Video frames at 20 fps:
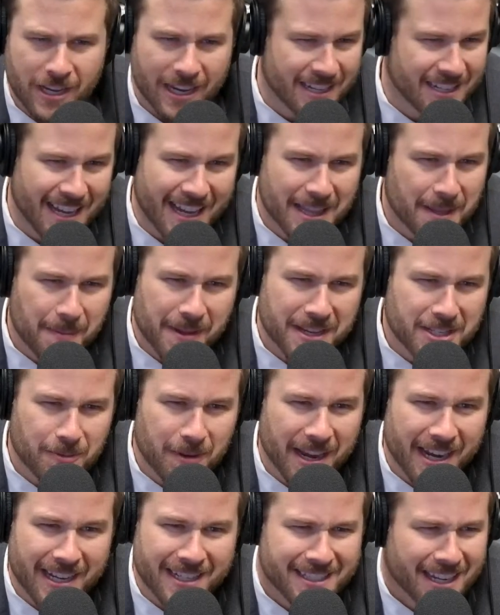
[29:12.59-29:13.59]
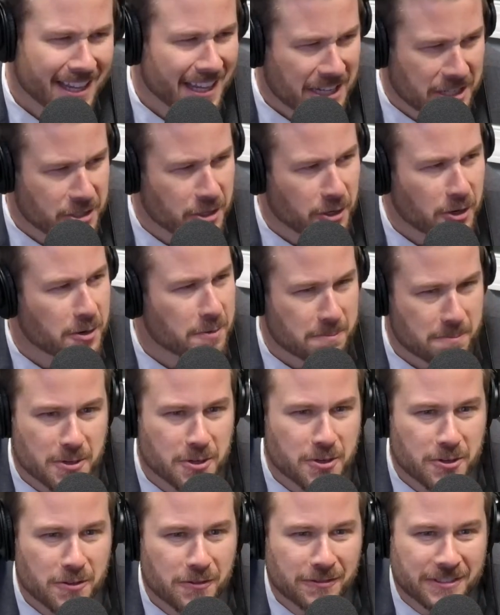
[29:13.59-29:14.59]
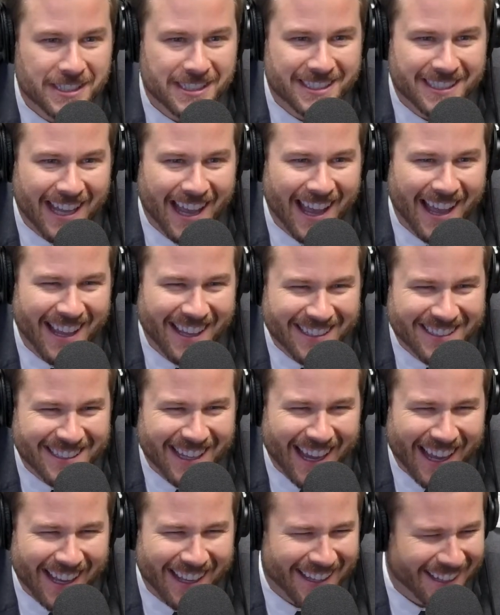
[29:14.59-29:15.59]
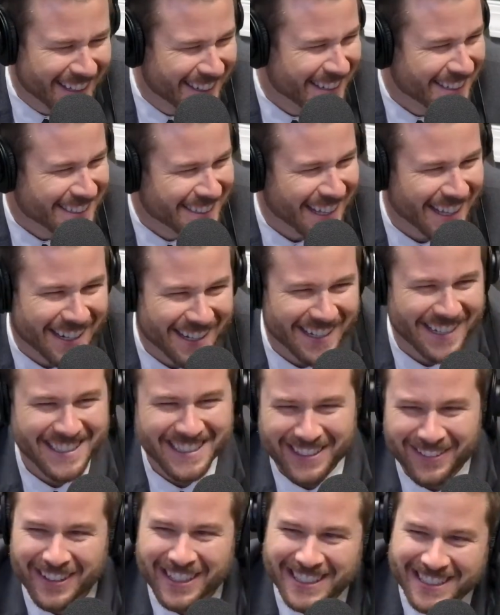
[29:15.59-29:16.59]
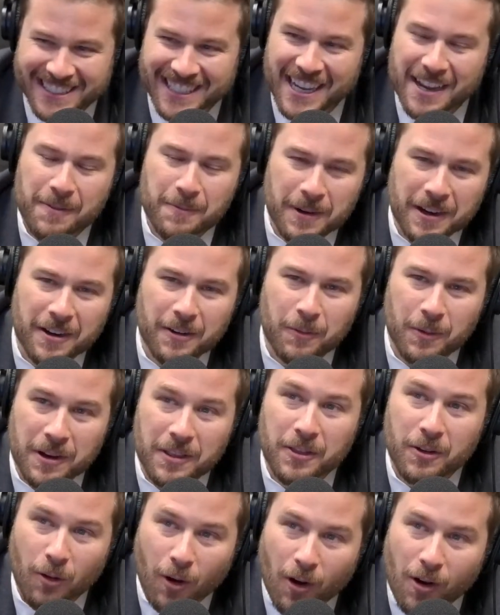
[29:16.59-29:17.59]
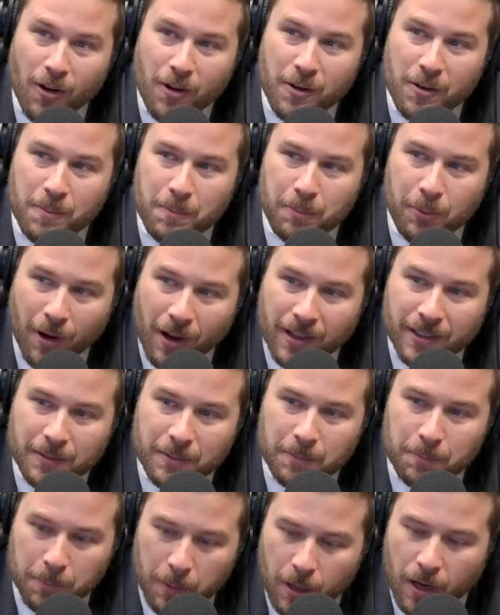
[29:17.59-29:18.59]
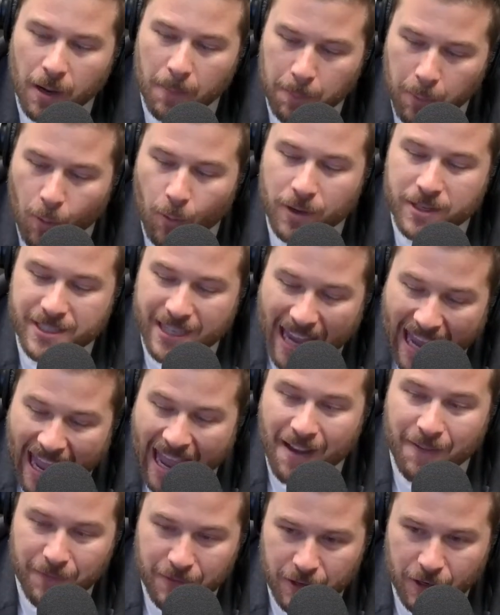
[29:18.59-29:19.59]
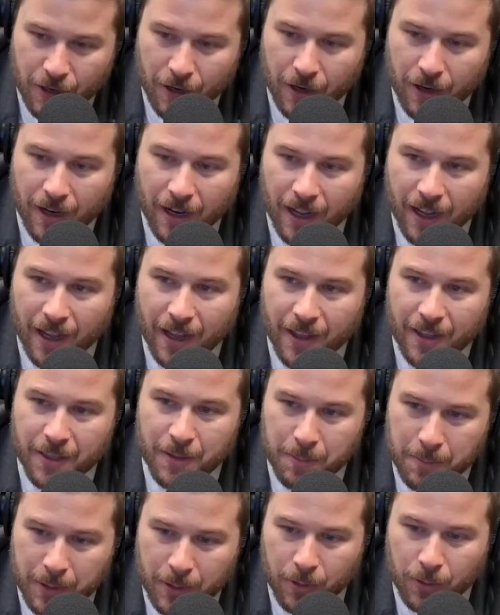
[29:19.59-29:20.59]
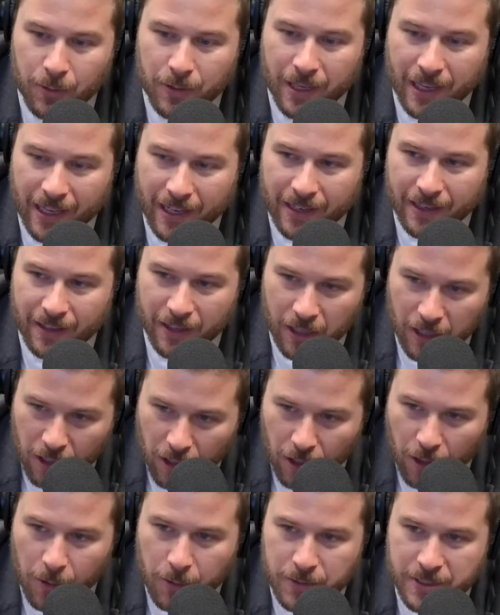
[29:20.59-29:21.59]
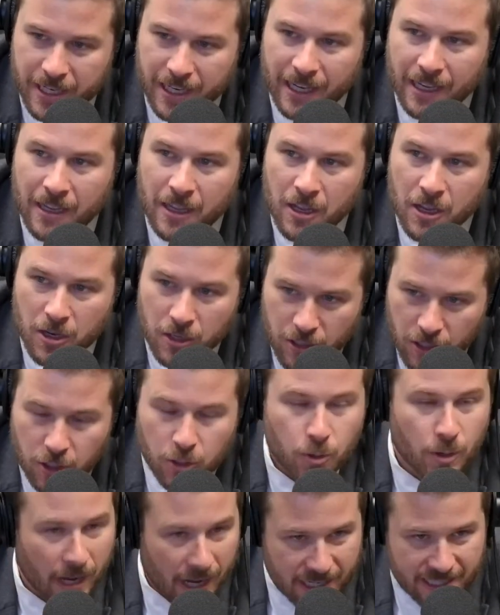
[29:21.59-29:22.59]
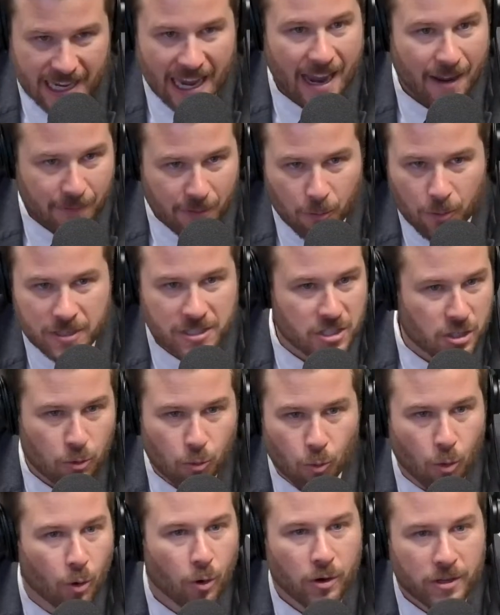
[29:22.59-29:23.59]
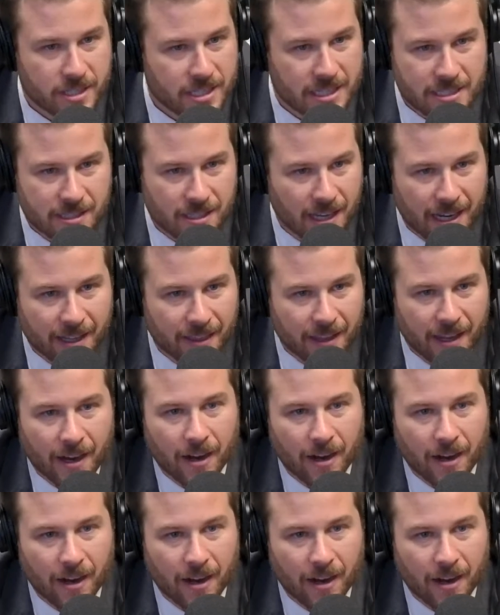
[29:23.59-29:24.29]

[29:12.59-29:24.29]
Is that the best way I can say? Like dirt moves. Is that an easy way to say it? Where there are points after the build and the closing. Do you guys have, what's your warranties like there?